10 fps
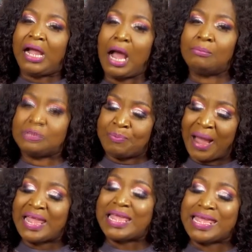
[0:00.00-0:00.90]
comes
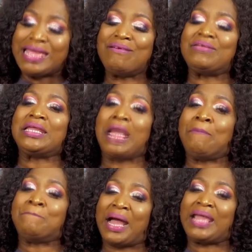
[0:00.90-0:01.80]
by hearing
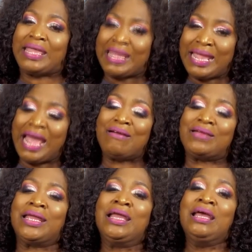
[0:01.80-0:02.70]
and by
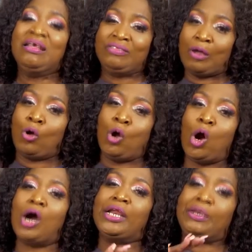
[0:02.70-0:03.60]
hearing the
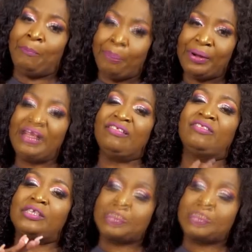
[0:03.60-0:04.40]
God breathed,